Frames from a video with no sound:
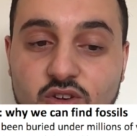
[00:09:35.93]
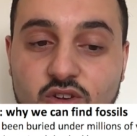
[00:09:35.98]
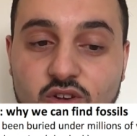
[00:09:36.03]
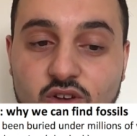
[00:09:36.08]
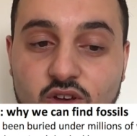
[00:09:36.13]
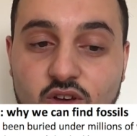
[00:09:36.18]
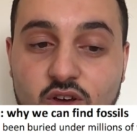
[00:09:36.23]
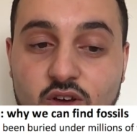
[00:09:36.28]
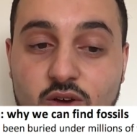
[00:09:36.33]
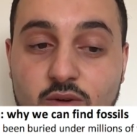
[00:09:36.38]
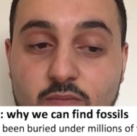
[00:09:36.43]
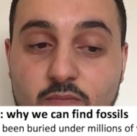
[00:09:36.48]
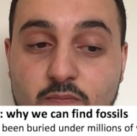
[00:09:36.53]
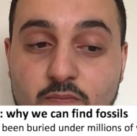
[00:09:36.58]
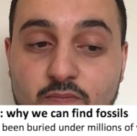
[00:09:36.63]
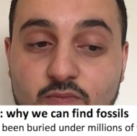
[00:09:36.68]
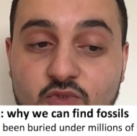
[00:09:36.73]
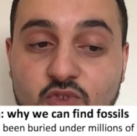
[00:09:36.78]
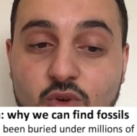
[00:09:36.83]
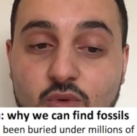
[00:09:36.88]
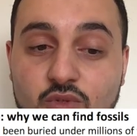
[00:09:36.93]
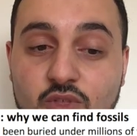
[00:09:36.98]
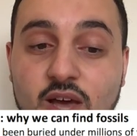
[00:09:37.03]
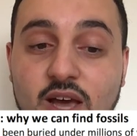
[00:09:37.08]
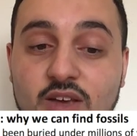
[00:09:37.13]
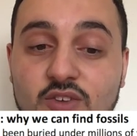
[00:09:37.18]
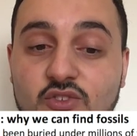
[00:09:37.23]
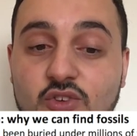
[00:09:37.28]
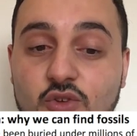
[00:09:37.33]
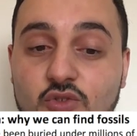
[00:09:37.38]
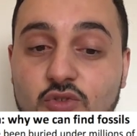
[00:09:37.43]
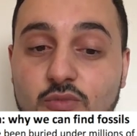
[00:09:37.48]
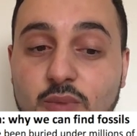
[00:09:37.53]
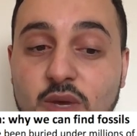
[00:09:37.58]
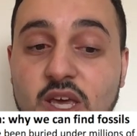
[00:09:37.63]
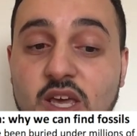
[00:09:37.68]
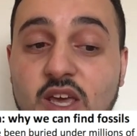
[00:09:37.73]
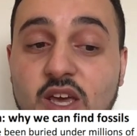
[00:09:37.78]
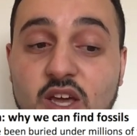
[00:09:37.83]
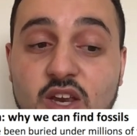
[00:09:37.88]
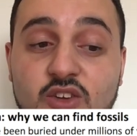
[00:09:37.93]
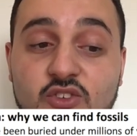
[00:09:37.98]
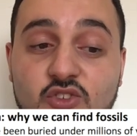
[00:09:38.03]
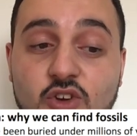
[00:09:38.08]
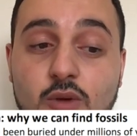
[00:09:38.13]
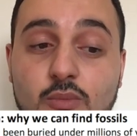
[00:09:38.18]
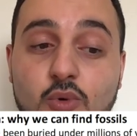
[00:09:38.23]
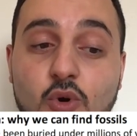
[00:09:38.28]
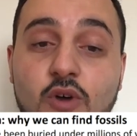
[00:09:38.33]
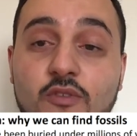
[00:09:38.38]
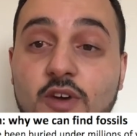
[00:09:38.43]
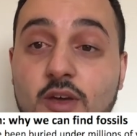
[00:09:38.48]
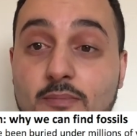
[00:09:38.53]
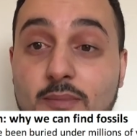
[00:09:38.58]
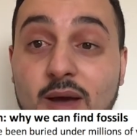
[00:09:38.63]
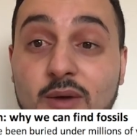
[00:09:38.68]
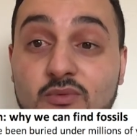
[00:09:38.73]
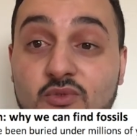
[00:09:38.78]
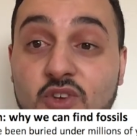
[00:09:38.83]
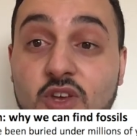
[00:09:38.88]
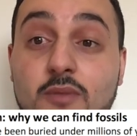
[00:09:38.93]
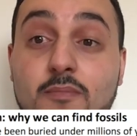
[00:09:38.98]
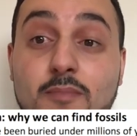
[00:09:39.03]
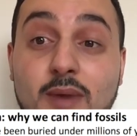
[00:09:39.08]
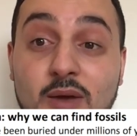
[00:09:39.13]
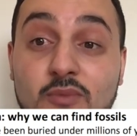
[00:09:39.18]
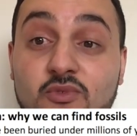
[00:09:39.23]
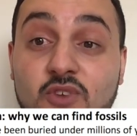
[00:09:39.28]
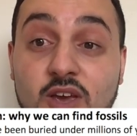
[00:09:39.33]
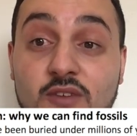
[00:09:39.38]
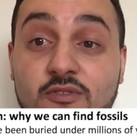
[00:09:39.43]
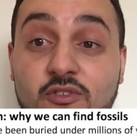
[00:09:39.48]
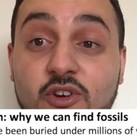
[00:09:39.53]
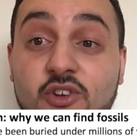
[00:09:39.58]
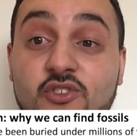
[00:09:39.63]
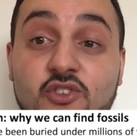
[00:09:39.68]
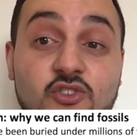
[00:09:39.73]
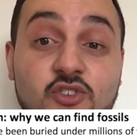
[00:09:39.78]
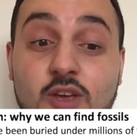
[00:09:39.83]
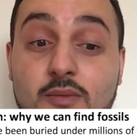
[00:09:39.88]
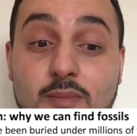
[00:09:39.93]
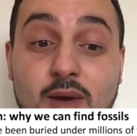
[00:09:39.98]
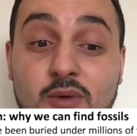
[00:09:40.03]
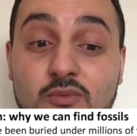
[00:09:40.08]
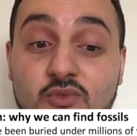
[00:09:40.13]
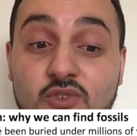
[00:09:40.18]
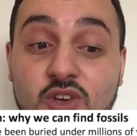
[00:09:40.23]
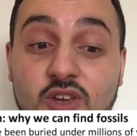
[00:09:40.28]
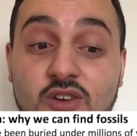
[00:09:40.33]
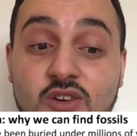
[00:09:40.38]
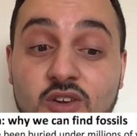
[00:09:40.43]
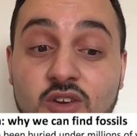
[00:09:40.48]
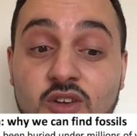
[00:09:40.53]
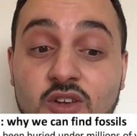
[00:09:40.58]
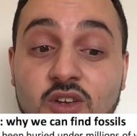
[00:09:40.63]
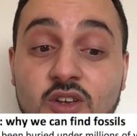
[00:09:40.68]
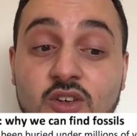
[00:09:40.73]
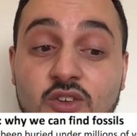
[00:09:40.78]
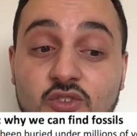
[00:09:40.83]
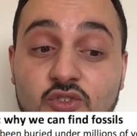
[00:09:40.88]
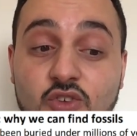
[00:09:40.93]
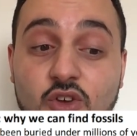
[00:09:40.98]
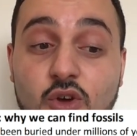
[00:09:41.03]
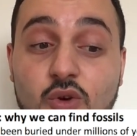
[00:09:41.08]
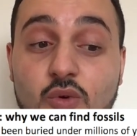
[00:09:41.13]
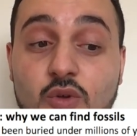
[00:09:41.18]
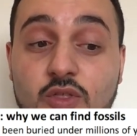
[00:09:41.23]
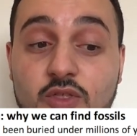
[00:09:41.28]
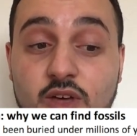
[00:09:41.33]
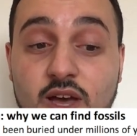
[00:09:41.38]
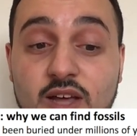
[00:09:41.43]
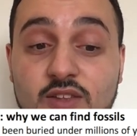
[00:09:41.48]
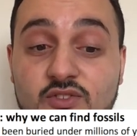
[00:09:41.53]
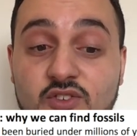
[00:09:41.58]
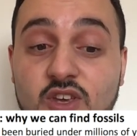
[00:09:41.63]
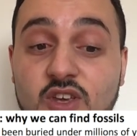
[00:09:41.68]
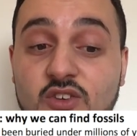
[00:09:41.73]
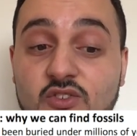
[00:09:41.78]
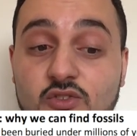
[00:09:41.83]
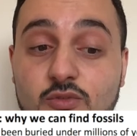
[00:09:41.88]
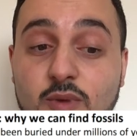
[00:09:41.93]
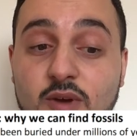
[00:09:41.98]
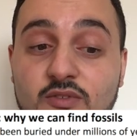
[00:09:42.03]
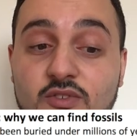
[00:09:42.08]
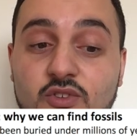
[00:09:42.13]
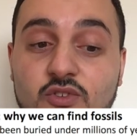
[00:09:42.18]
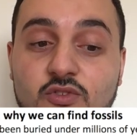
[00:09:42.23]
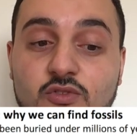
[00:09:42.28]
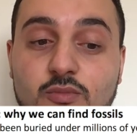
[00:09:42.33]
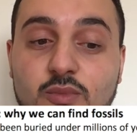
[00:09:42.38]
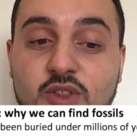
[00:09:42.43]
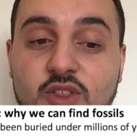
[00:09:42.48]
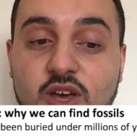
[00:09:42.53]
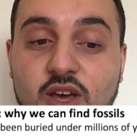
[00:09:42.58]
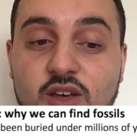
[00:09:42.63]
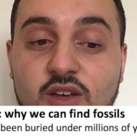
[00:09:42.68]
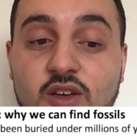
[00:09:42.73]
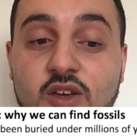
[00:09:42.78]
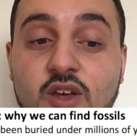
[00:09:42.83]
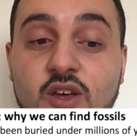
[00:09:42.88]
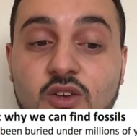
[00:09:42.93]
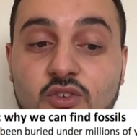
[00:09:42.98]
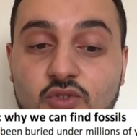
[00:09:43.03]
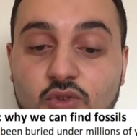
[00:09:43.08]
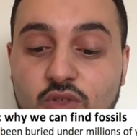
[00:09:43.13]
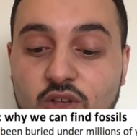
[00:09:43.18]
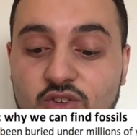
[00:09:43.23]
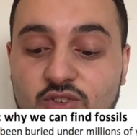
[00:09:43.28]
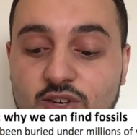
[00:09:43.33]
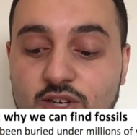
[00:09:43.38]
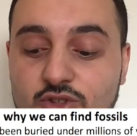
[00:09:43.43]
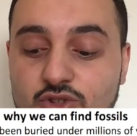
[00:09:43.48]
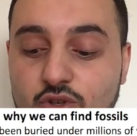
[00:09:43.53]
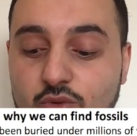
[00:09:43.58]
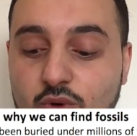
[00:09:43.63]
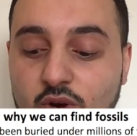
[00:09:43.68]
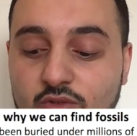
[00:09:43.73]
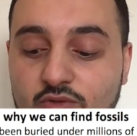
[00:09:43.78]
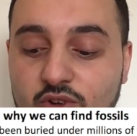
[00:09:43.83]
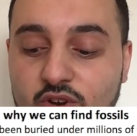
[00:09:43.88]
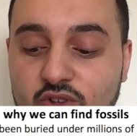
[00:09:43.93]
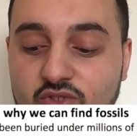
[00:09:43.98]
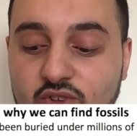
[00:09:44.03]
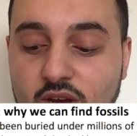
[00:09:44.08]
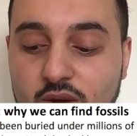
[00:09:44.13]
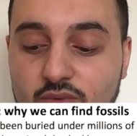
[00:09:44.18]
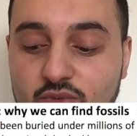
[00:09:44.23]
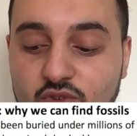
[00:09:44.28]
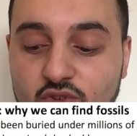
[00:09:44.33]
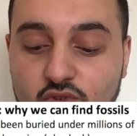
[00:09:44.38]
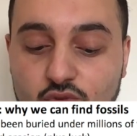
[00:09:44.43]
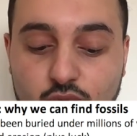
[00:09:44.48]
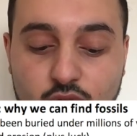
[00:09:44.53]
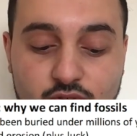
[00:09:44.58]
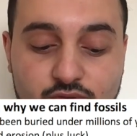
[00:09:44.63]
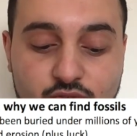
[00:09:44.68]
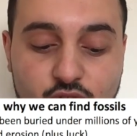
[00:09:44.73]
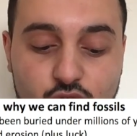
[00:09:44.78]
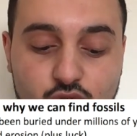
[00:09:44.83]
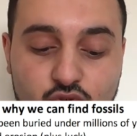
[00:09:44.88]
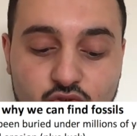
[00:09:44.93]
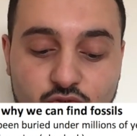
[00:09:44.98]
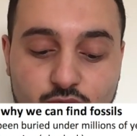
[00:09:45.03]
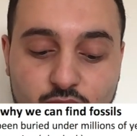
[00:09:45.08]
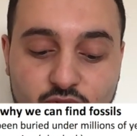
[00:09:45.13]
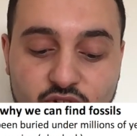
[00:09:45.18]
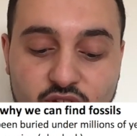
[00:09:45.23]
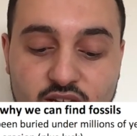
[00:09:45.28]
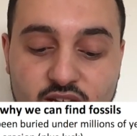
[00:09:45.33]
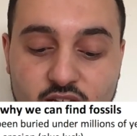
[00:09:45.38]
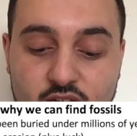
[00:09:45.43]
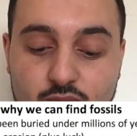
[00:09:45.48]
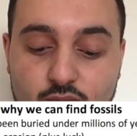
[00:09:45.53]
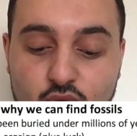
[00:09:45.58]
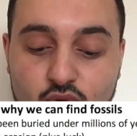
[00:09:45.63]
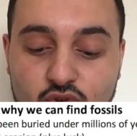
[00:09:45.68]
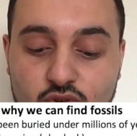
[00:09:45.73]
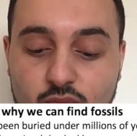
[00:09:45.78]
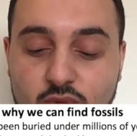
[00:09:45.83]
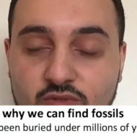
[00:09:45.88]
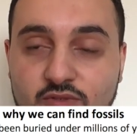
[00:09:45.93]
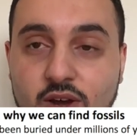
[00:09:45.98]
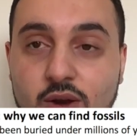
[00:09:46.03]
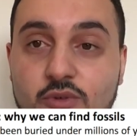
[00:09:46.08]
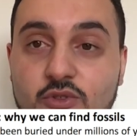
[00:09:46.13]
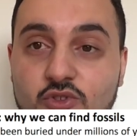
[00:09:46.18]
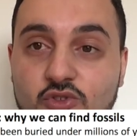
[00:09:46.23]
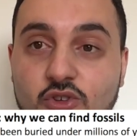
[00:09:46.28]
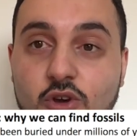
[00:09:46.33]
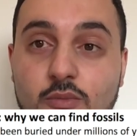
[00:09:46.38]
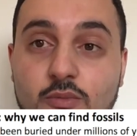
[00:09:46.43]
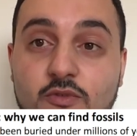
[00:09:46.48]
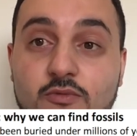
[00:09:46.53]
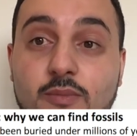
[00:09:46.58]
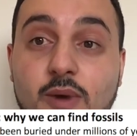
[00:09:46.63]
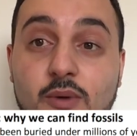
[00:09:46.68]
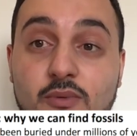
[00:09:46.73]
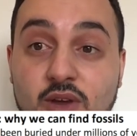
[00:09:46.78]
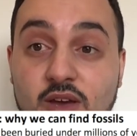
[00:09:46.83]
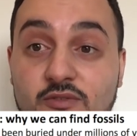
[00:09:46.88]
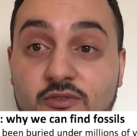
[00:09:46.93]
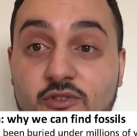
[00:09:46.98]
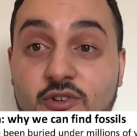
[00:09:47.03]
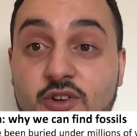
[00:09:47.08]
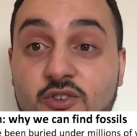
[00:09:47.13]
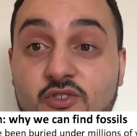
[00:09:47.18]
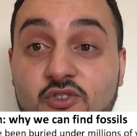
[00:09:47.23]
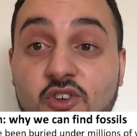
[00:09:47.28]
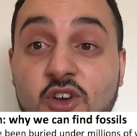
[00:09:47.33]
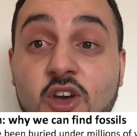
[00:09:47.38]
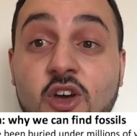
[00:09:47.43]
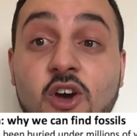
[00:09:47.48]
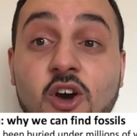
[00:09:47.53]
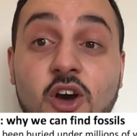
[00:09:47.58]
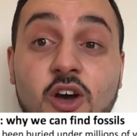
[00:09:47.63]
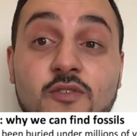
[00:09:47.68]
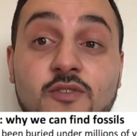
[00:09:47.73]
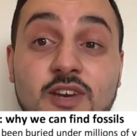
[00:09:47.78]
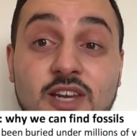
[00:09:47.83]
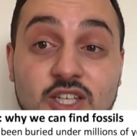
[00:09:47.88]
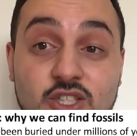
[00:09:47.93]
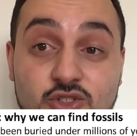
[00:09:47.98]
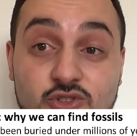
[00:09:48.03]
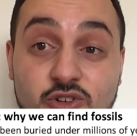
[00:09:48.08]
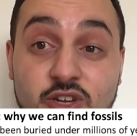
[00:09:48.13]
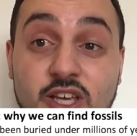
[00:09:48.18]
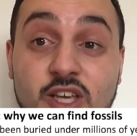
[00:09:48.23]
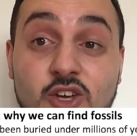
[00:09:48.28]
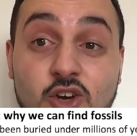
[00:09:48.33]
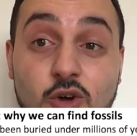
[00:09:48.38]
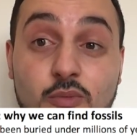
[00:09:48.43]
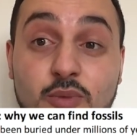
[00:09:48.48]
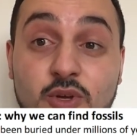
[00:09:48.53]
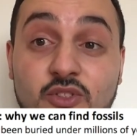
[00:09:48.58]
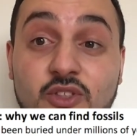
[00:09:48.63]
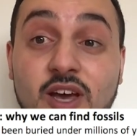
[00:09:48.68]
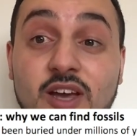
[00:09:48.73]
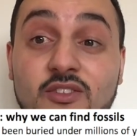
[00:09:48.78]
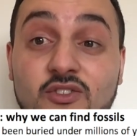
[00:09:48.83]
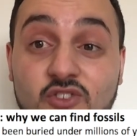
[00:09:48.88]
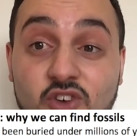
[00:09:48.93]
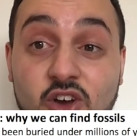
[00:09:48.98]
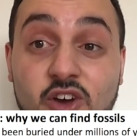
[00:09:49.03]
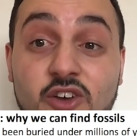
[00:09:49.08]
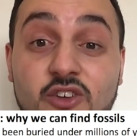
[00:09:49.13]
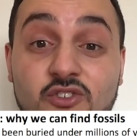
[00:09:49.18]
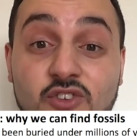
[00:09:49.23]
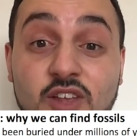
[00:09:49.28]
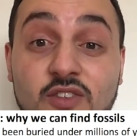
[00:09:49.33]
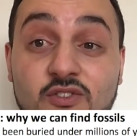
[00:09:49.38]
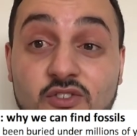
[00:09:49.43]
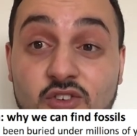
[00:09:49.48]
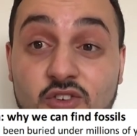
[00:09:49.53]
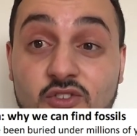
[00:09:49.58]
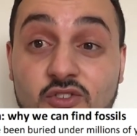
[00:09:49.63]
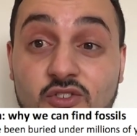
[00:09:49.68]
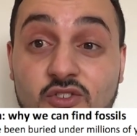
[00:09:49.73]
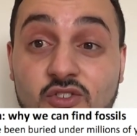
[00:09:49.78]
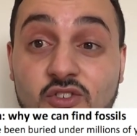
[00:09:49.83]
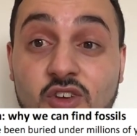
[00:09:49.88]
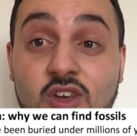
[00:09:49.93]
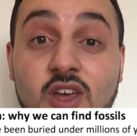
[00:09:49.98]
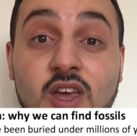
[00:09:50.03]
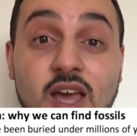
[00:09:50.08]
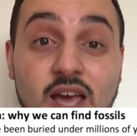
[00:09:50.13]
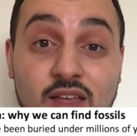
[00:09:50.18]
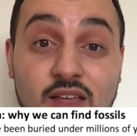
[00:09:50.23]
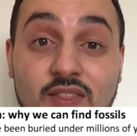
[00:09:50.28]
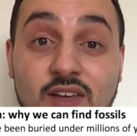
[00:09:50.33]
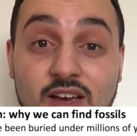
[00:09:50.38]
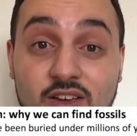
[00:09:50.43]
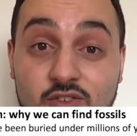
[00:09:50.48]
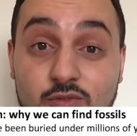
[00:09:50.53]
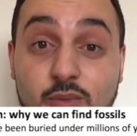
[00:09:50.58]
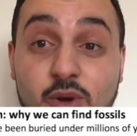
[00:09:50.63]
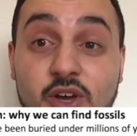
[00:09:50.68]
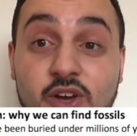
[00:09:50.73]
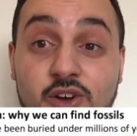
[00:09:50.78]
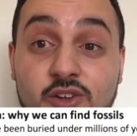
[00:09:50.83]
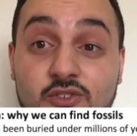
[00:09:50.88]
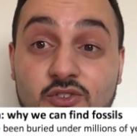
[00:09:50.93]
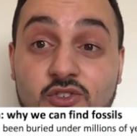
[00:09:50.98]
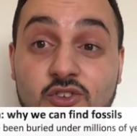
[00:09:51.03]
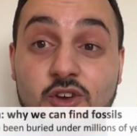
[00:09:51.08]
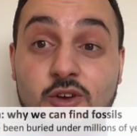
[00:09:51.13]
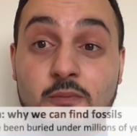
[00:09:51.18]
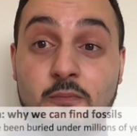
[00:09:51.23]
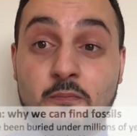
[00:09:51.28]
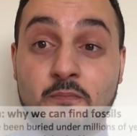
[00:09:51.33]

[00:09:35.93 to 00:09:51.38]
So that is going to be an example of a mountain. Mount Everest is a mountain. So that is some evidence for me there. So that's literally what I've written down. This is why fossils of marine animals can be found at the top of Mount Everest. I've literally copied that entire sentence, and that is my answer.